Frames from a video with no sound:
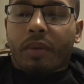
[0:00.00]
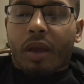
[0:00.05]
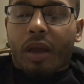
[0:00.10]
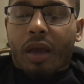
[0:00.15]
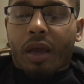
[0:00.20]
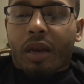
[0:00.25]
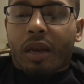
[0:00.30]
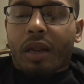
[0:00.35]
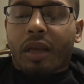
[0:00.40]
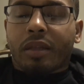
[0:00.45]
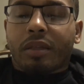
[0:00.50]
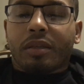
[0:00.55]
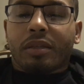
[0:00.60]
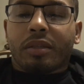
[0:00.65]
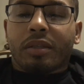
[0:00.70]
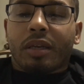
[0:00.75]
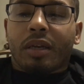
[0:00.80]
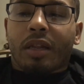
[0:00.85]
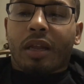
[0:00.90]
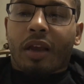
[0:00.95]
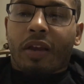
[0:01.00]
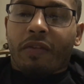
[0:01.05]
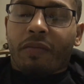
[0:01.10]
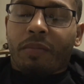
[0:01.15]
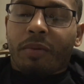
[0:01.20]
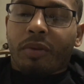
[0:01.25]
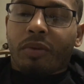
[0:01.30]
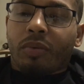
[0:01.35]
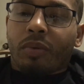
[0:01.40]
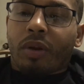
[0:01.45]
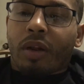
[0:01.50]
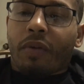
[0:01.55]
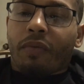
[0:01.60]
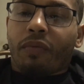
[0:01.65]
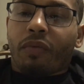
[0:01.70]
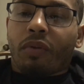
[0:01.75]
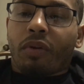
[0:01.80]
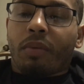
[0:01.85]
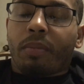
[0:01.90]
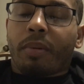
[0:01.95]
I'd like to say that I've been doing that
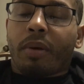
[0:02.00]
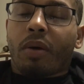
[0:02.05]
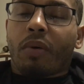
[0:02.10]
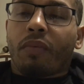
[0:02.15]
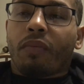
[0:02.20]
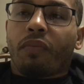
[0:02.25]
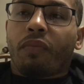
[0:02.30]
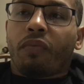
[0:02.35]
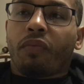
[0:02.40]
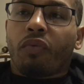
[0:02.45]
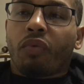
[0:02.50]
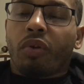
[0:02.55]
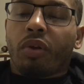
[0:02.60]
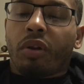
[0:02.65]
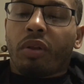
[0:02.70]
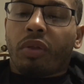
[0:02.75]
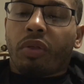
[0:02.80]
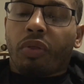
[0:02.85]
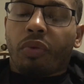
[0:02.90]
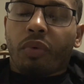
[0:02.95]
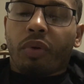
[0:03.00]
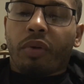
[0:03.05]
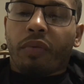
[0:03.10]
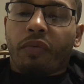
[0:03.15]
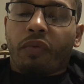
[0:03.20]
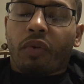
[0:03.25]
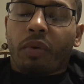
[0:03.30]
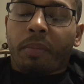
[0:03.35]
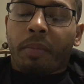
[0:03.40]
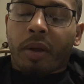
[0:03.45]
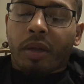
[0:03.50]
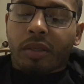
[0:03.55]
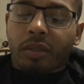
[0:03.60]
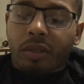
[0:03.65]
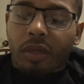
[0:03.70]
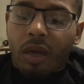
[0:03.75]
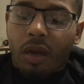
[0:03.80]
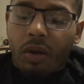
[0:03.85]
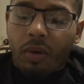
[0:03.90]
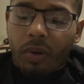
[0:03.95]
for about three to 4
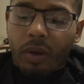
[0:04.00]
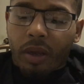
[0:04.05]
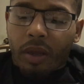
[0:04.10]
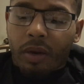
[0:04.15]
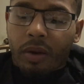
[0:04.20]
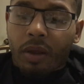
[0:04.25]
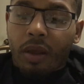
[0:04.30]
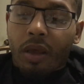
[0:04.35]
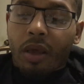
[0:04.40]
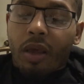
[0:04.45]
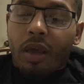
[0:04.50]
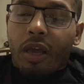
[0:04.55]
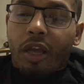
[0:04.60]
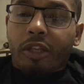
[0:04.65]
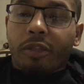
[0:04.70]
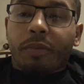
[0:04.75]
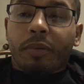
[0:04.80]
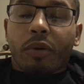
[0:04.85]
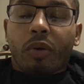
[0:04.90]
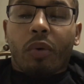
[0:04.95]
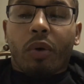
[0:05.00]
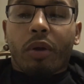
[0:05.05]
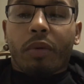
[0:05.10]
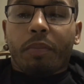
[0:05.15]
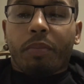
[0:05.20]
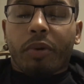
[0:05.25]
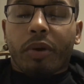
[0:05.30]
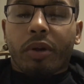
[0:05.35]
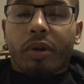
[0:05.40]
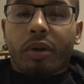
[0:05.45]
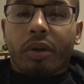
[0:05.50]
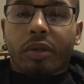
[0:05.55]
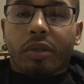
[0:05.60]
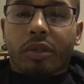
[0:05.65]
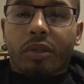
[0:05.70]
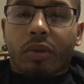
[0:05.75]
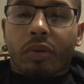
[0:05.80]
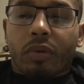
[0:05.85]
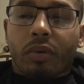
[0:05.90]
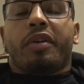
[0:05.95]
months now, and it's been going pretty good.
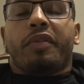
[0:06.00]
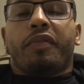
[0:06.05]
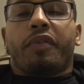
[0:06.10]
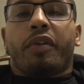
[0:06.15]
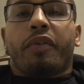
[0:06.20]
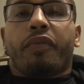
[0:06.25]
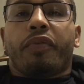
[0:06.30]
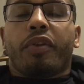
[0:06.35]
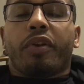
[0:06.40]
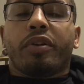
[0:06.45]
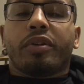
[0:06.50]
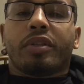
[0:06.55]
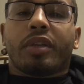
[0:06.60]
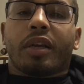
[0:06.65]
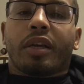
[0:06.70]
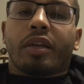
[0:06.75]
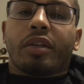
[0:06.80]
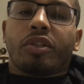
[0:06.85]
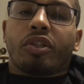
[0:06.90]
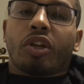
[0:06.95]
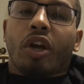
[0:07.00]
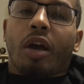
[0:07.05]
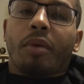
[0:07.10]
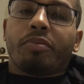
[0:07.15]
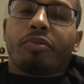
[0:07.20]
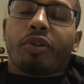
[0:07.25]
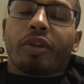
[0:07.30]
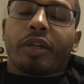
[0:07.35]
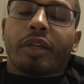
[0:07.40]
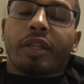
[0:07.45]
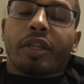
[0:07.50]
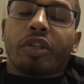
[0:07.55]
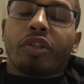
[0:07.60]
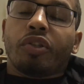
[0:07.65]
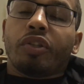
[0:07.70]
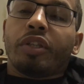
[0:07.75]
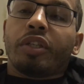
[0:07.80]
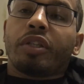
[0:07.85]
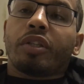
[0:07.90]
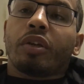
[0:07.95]
If there's like a job training that
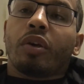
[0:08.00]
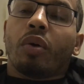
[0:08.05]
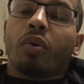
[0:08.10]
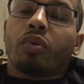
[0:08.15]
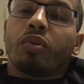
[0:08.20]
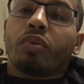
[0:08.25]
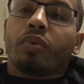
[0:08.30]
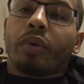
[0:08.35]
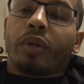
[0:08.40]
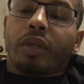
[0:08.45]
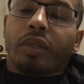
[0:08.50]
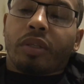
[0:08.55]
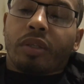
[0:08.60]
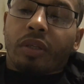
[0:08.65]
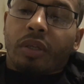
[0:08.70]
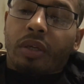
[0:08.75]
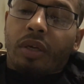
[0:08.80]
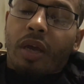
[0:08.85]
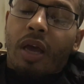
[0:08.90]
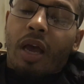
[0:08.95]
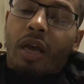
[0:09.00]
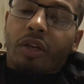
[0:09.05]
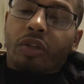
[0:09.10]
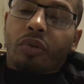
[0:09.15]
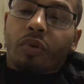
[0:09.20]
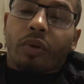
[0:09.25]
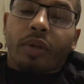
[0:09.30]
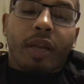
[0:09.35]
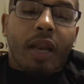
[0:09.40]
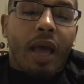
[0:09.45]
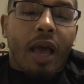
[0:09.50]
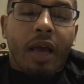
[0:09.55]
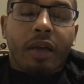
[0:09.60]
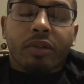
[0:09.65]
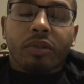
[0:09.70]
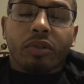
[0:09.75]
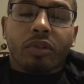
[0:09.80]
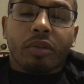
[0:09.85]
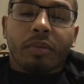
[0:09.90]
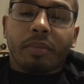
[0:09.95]
you need to go to and it's an actual
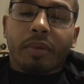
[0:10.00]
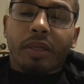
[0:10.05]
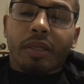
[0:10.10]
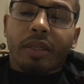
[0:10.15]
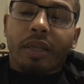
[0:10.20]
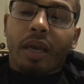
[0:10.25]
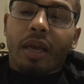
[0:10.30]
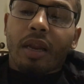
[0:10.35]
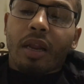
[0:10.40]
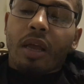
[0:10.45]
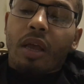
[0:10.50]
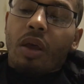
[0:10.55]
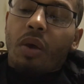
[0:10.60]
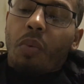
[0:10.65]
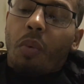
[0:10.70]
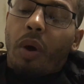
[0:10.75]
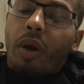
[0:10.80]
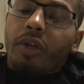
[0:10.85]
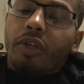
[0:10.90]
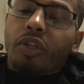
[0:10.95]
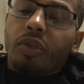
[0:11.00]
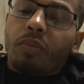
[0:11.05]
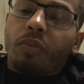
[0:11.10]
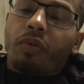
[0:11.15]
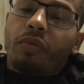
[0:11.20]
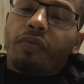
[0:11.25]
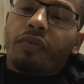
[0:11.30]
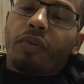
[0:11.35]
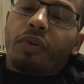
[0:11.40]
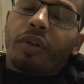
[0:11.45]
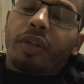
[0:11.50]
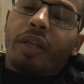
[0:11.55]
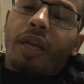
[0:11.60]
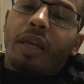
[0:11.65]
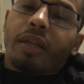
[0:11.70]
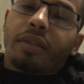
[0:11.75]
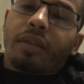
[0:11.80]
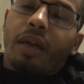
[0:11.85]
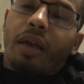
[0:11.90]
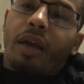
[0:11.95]
class or something like that, why don't you move during
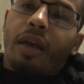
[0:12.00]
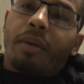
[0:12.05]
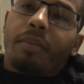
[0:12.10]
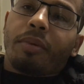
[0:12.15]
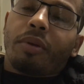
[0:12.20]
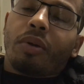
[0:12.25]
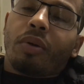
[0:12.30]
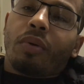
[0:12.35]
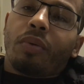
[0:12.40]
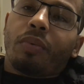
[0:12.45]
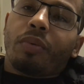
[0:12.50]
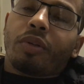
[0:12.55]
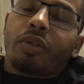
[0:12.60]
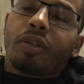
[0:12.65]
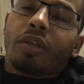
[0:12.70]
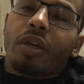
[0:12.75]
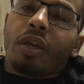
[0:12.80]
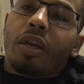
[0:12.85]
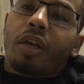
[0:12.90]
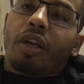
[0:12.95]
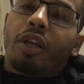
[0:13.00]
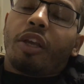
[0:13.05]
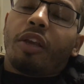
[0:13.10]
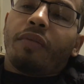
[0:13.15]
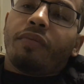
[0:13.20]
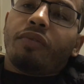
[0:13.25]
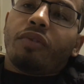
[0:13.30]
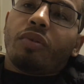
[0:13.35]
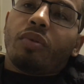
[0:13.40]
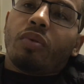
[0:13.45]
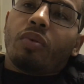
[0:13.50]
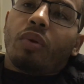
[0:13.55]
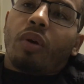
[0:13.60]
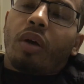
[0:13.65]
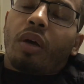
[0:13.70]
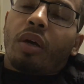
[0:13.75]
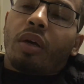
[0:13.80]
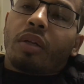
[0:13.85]
that time? Which gives you